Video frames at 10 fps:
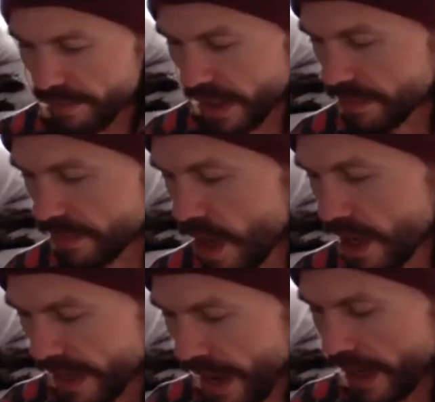I love it.
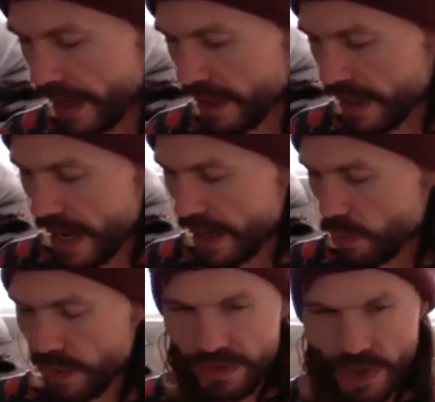
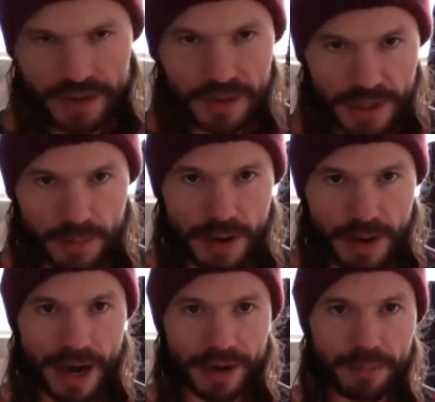We talked a little bit
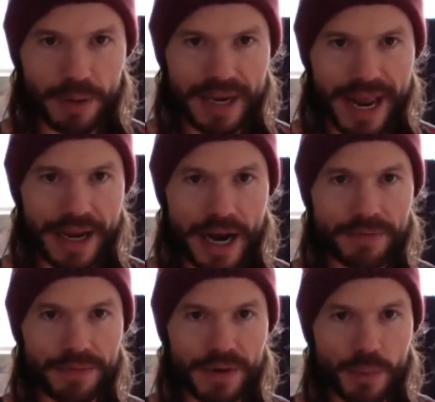about it, but
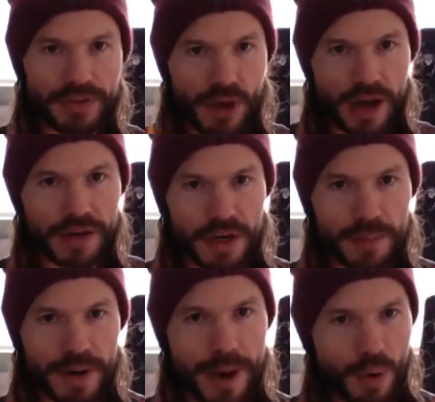can we talk
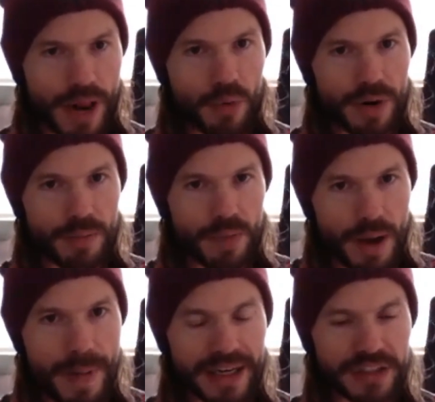bit about what I would
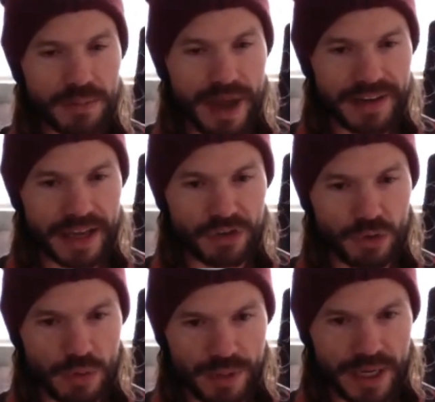imagine my
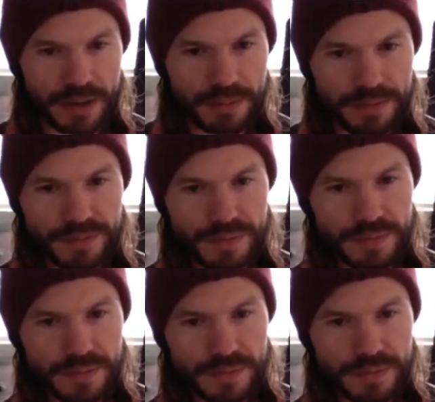tattoo would be?